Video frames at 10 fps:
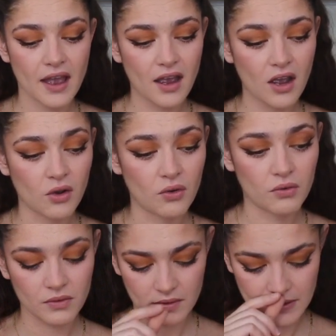Oh,
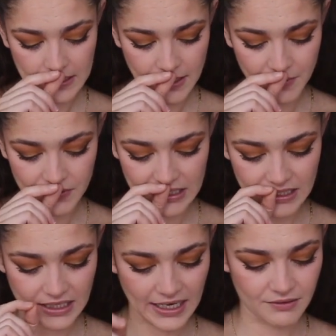I'm over here
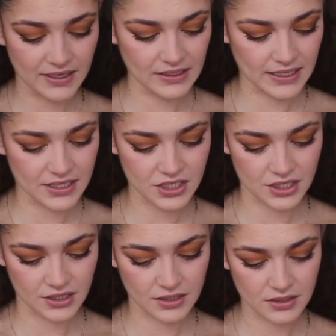thinking I read it last
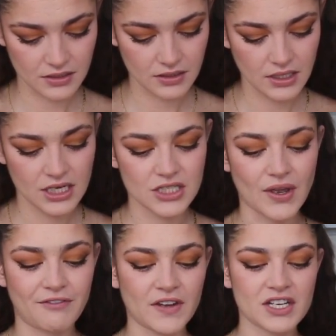year. So
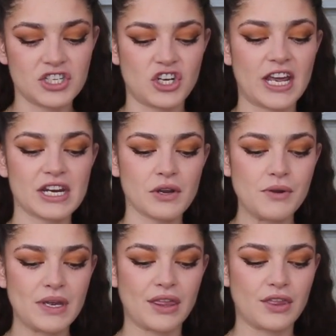I finished
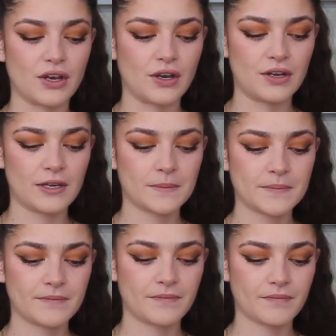January 3rd,
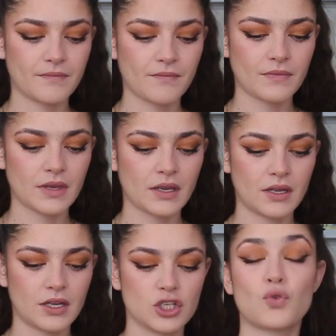
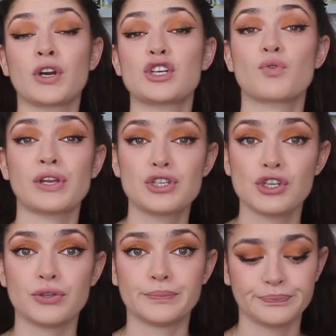
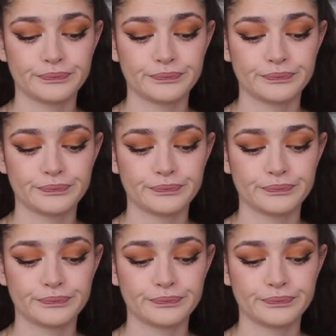2022.